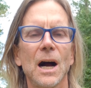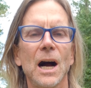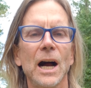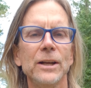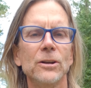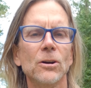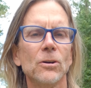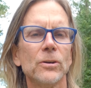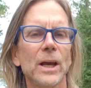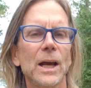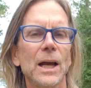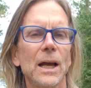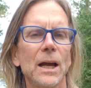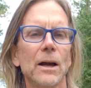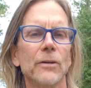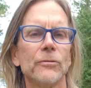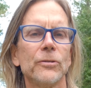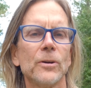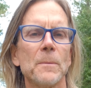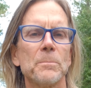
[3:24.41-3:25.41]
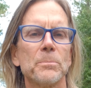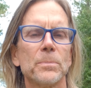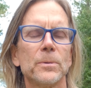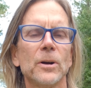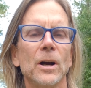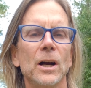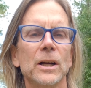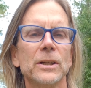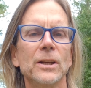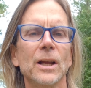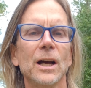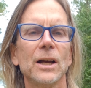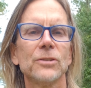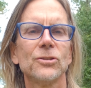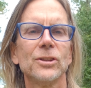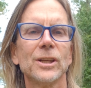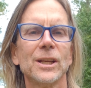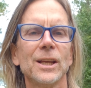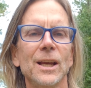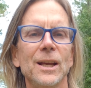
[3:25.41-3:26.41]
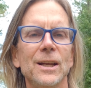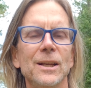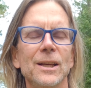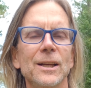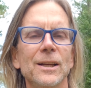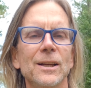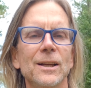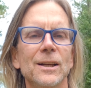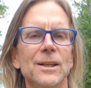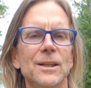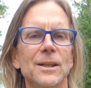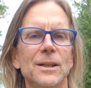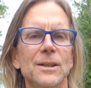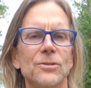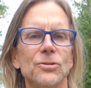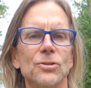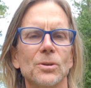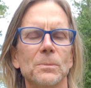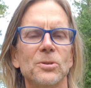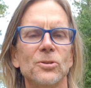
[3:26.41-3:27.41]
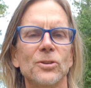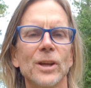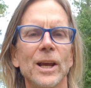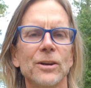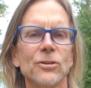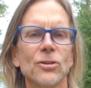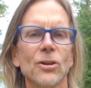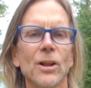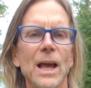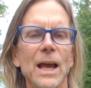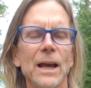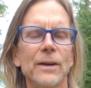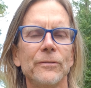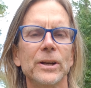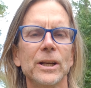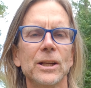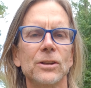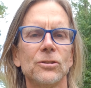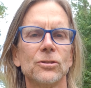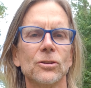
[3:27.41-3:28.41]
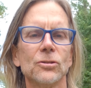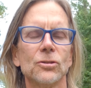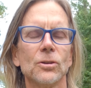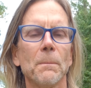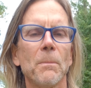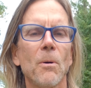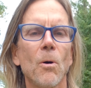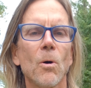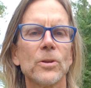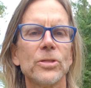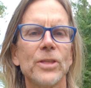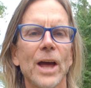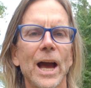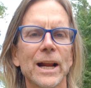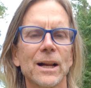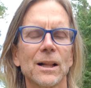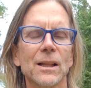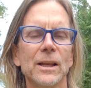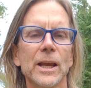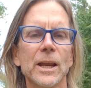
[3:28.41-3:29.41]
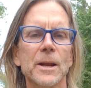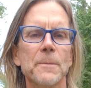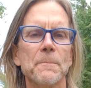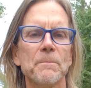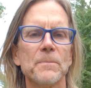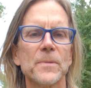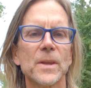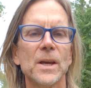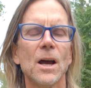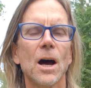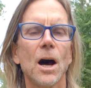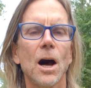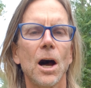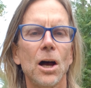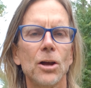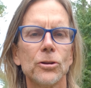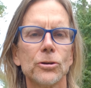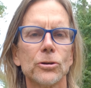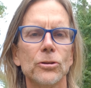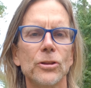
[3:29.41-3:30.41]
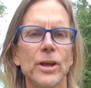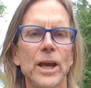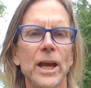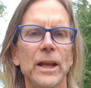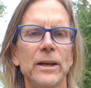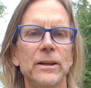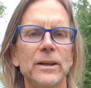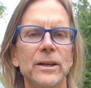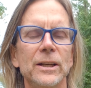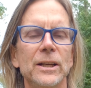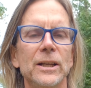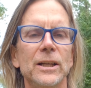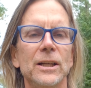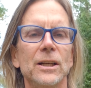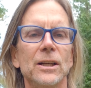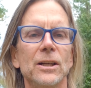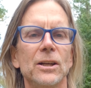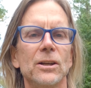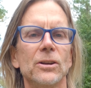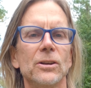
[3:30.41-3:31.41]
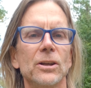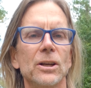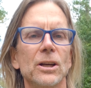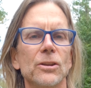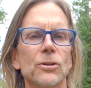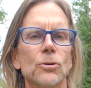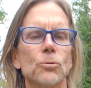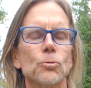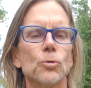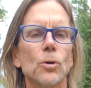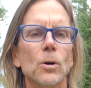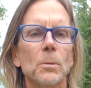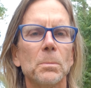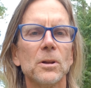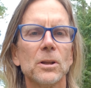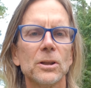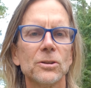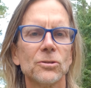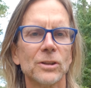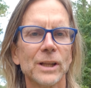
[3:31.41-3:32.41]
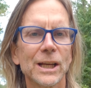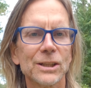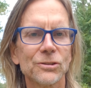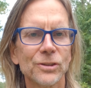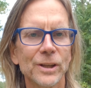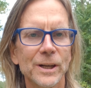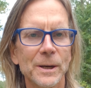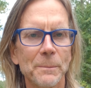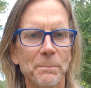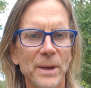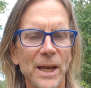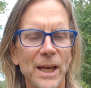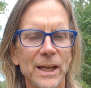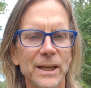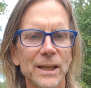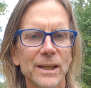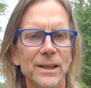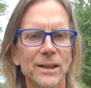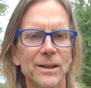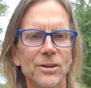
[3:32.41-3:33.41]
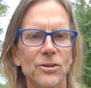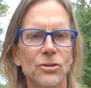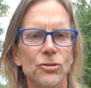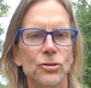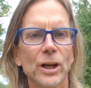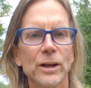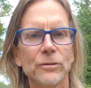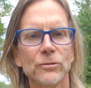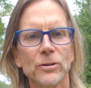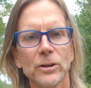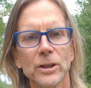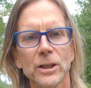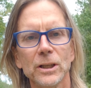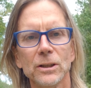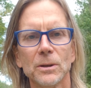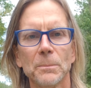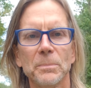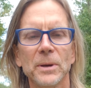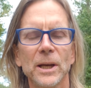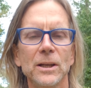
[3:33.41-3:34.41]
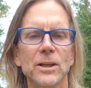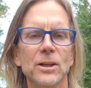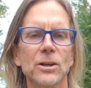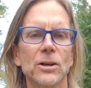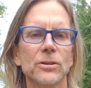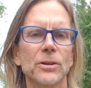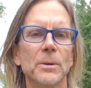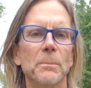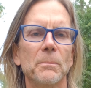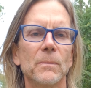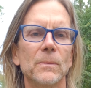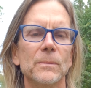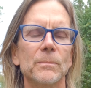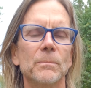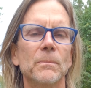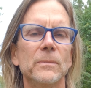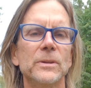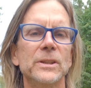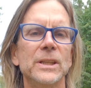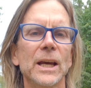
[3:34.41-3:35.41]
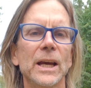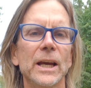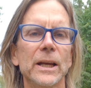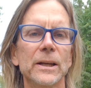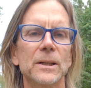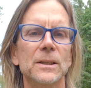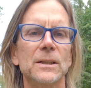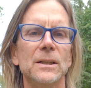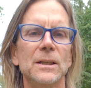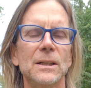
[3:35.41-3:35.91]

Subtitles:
I don't have prognosticating substantial evidence to support that claim other than the ruble is less than a penny, generally depending on the day.